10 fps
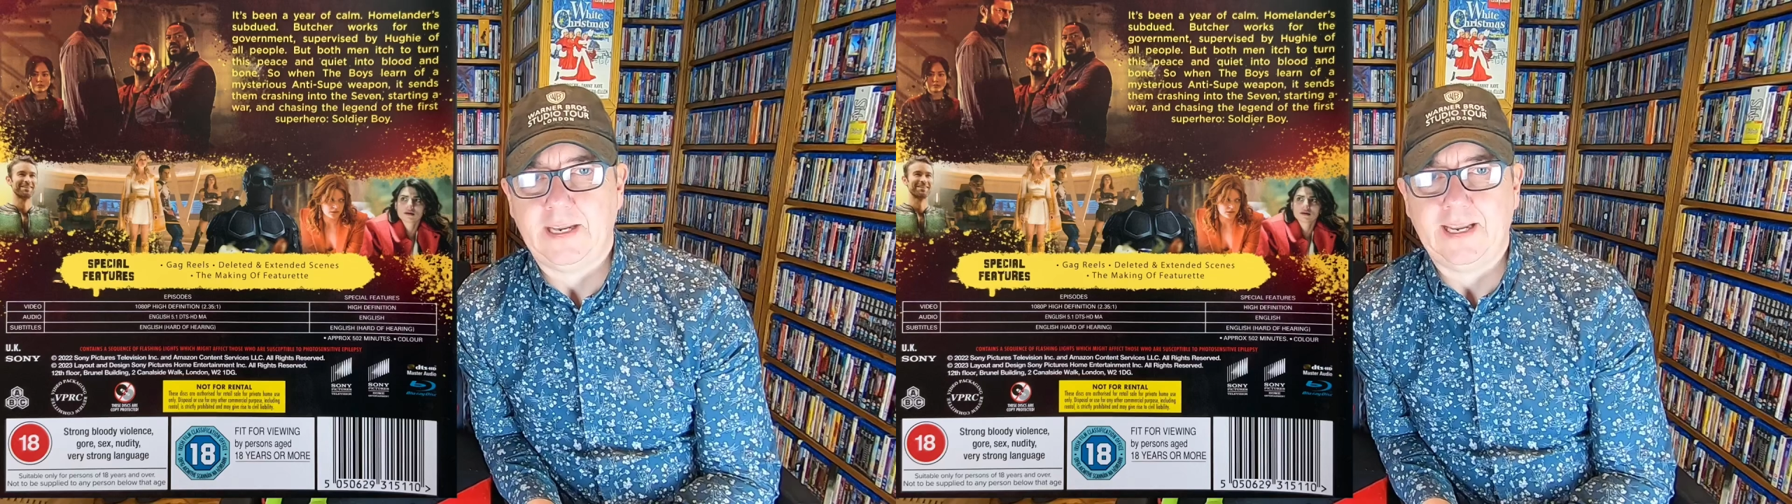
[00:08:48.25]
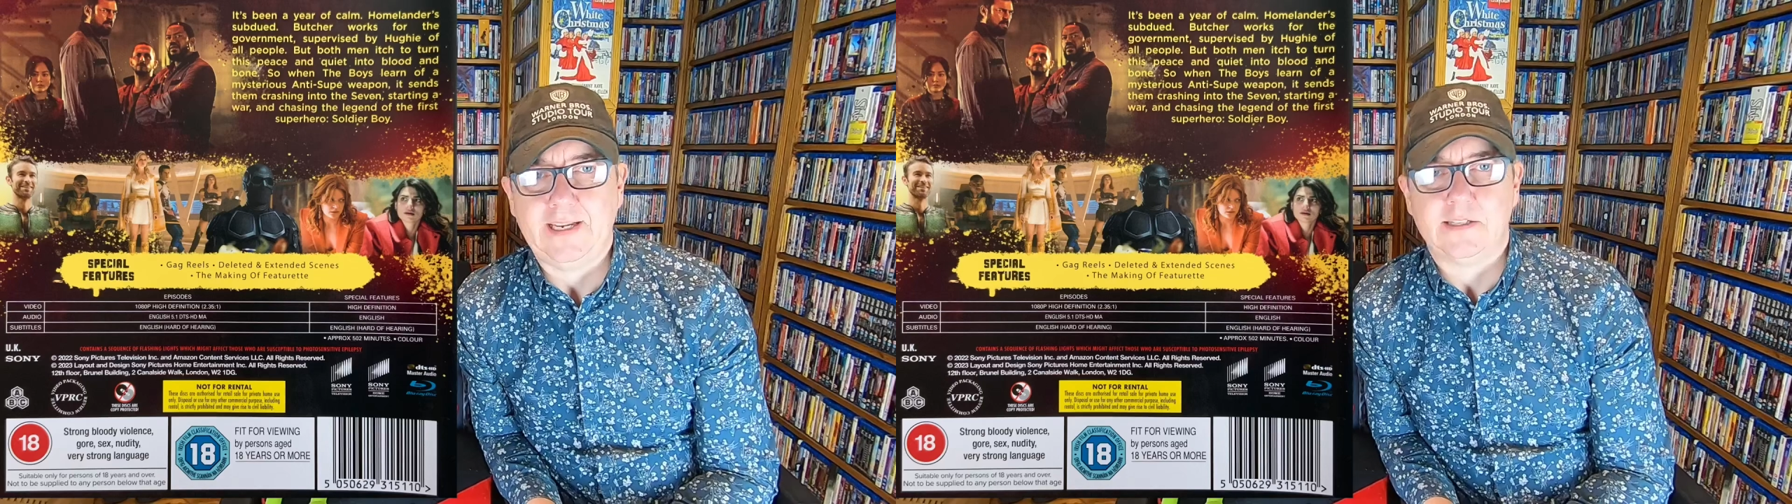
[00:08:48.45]

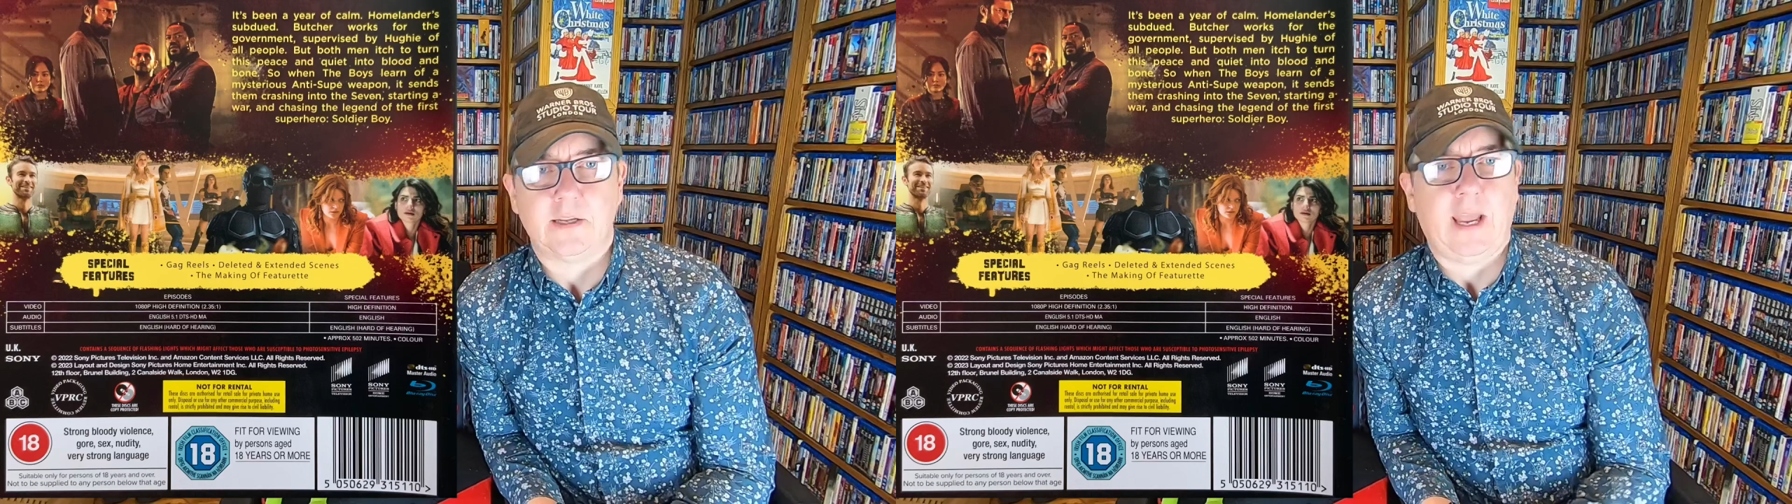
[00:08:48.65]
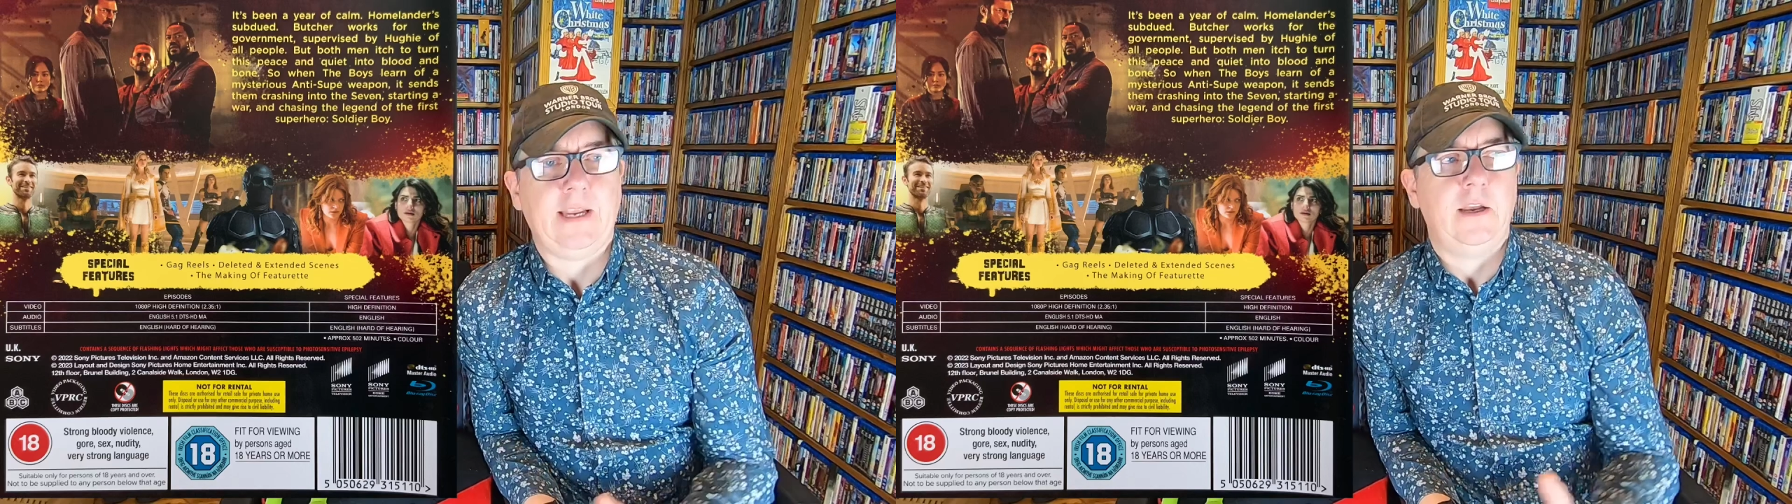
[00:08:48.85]
He is
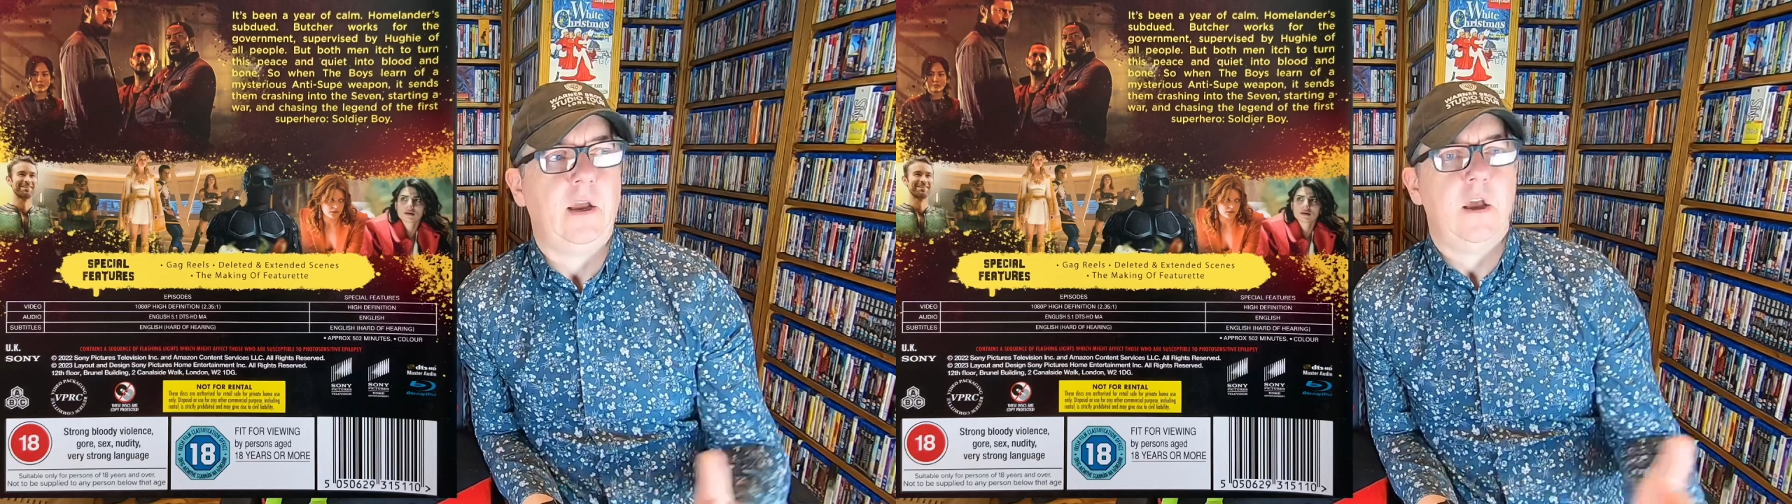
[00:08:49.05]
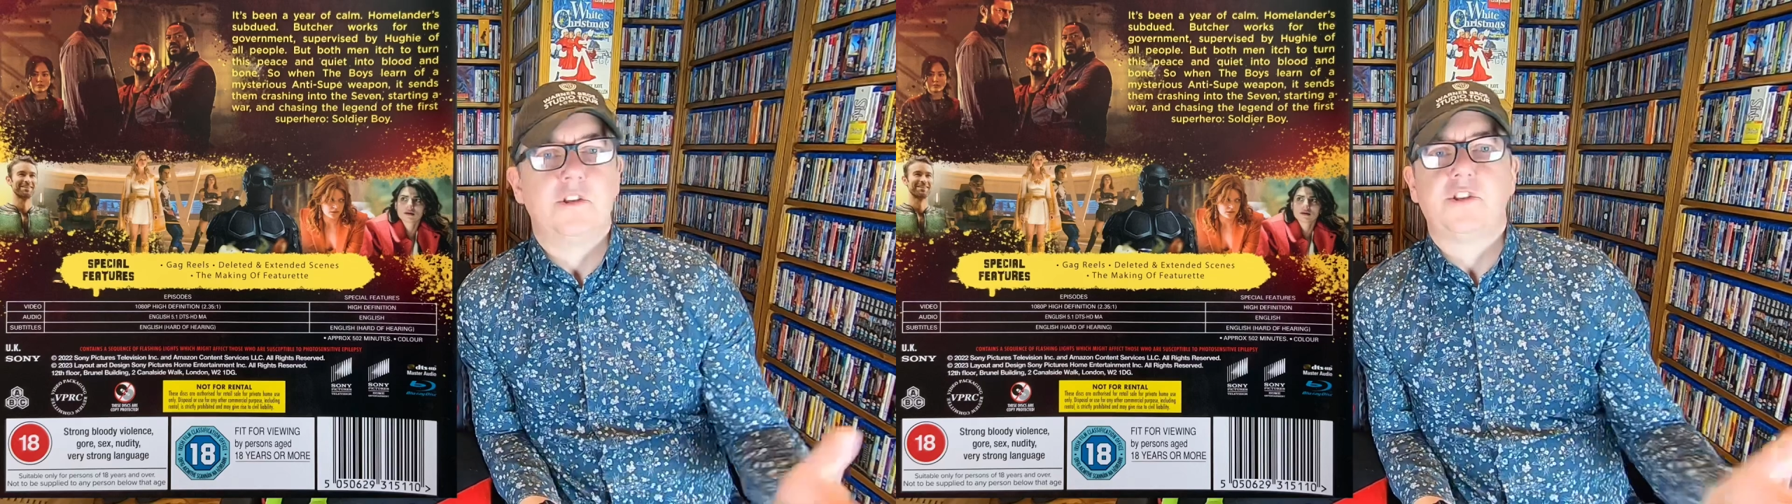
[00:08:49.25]
a
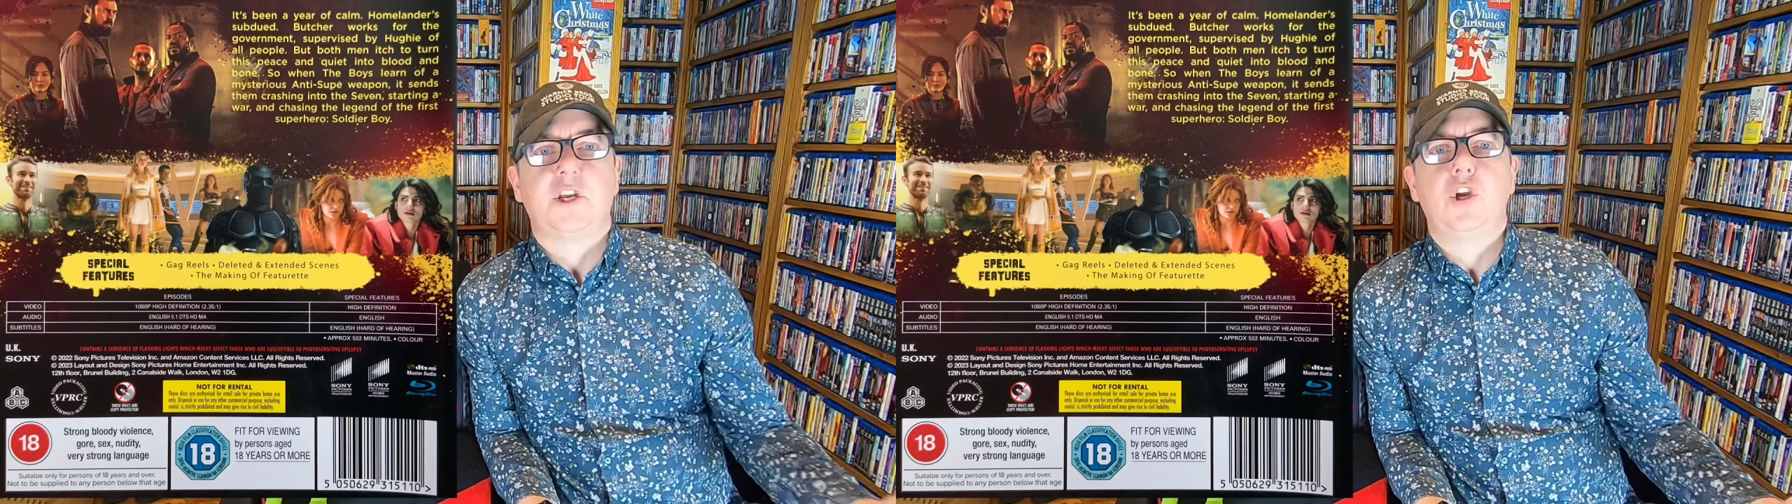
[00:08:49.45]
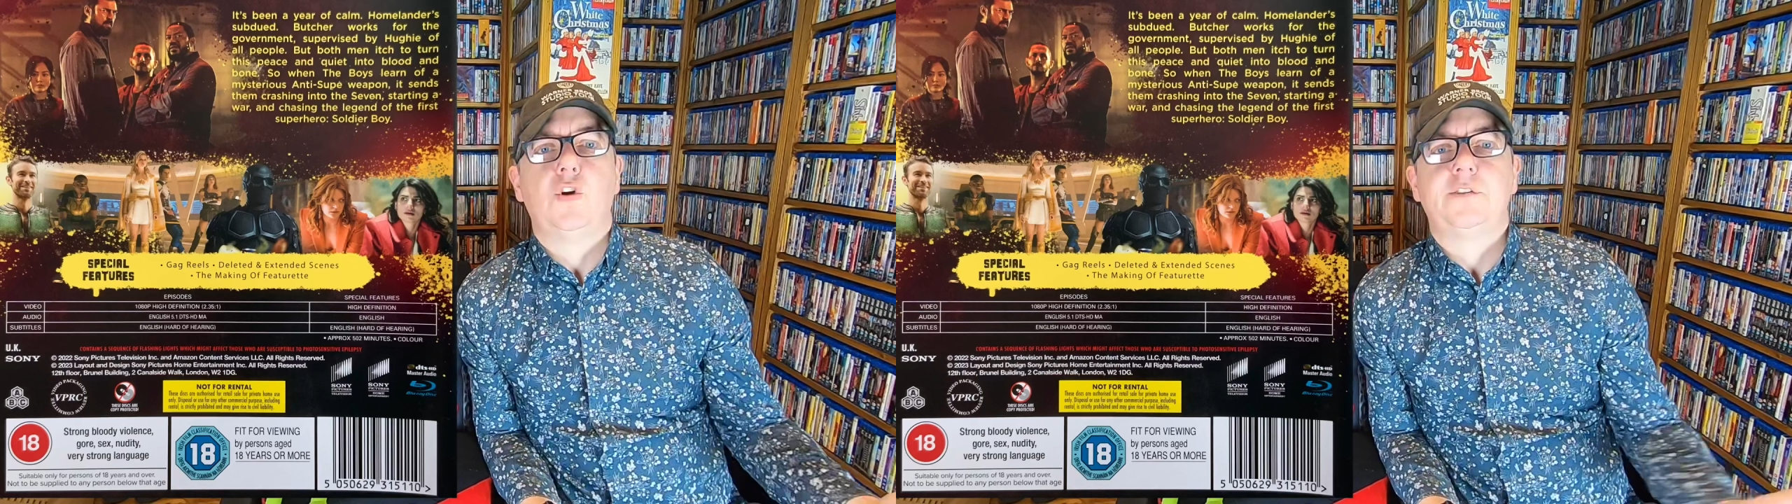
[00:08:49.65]

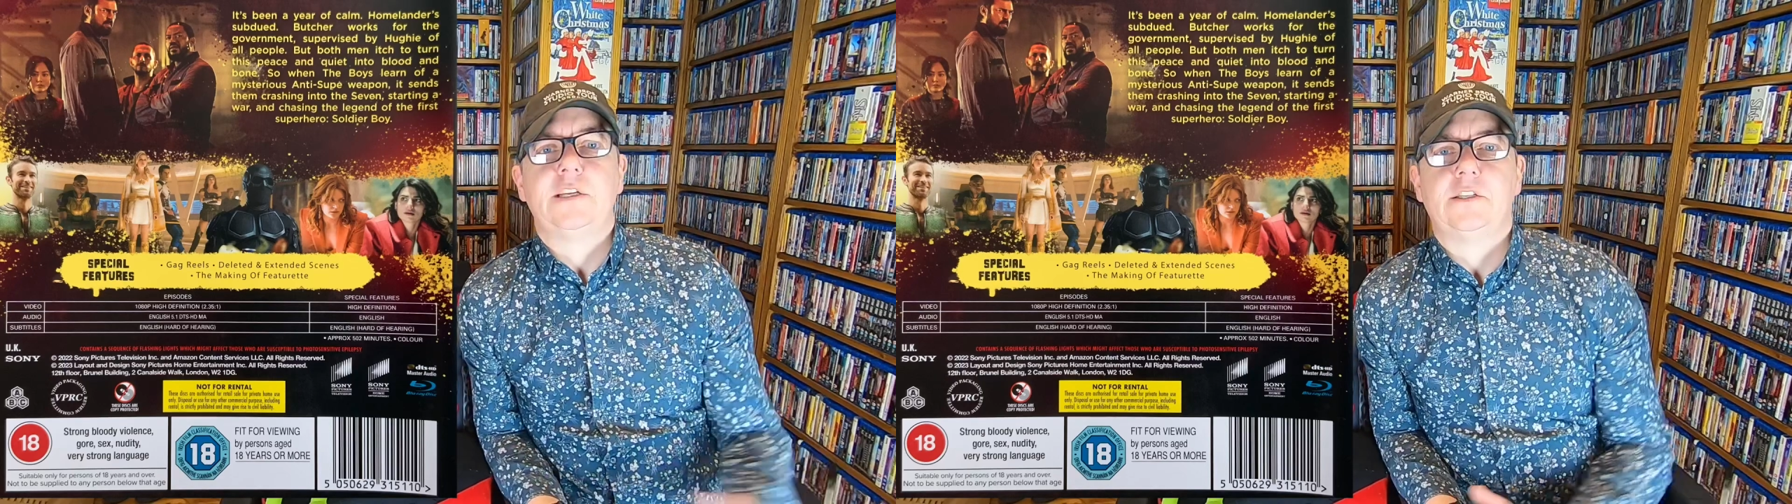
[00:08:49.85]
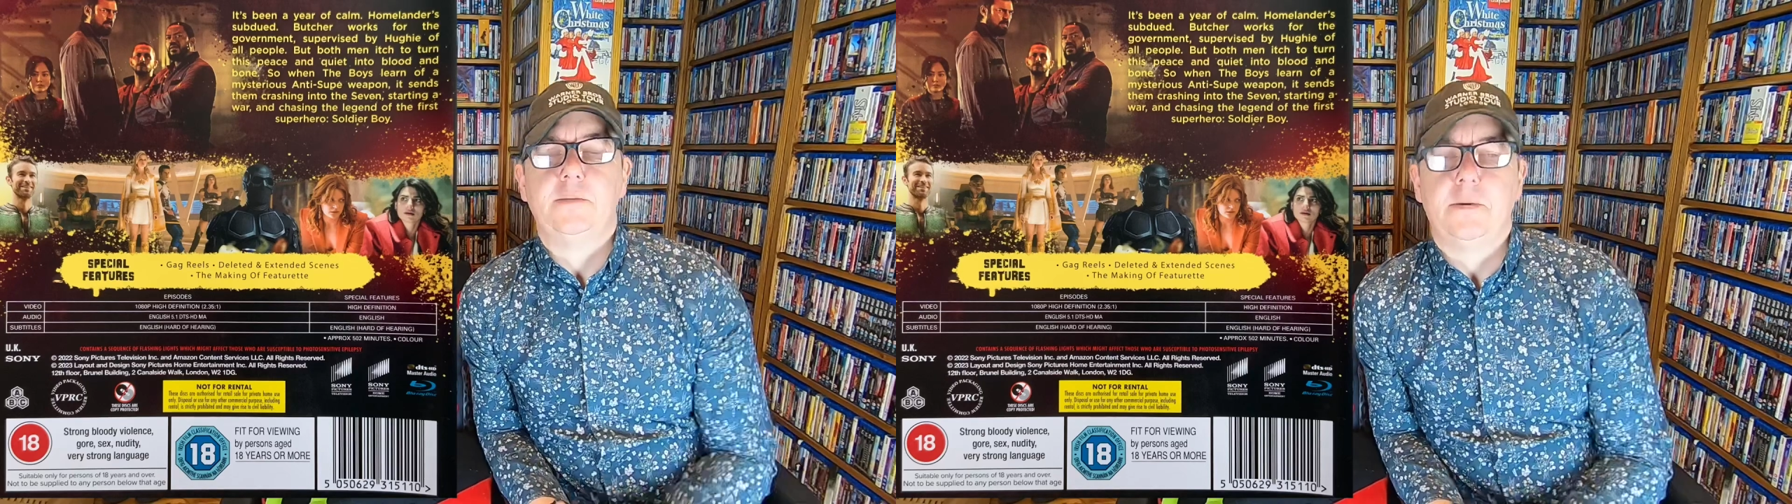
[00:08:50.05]
psychotic
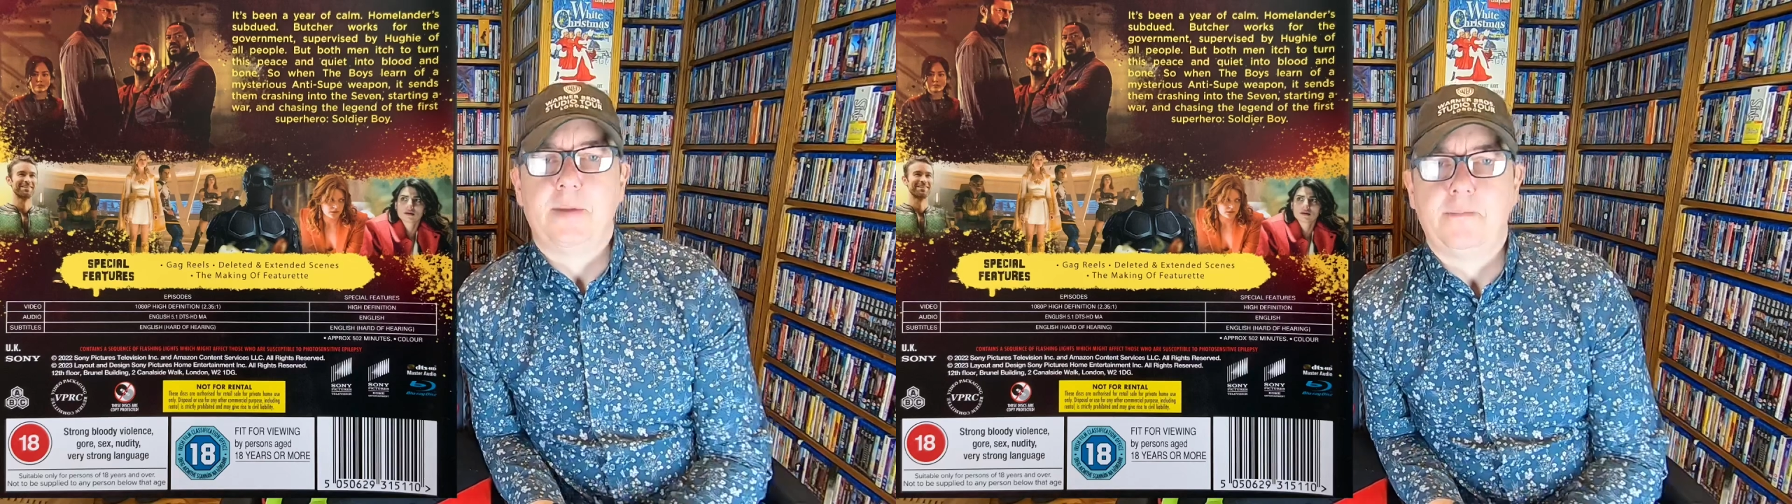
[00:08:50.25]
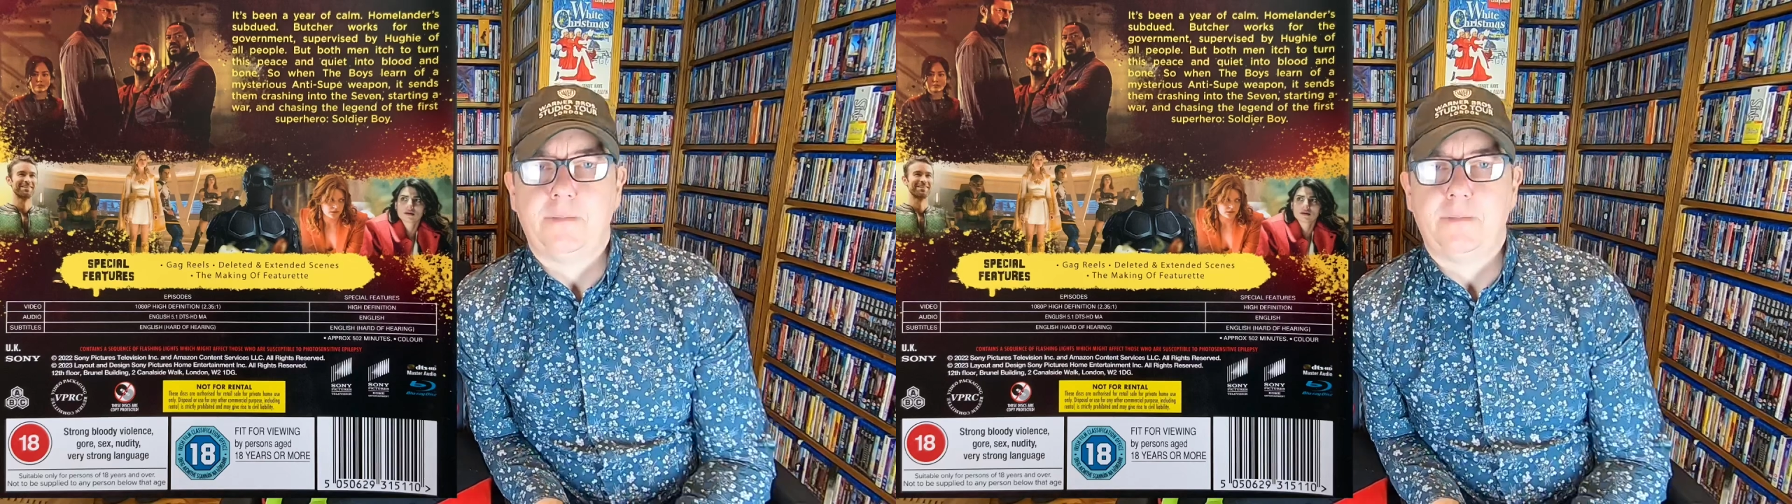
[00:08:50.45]
Superman,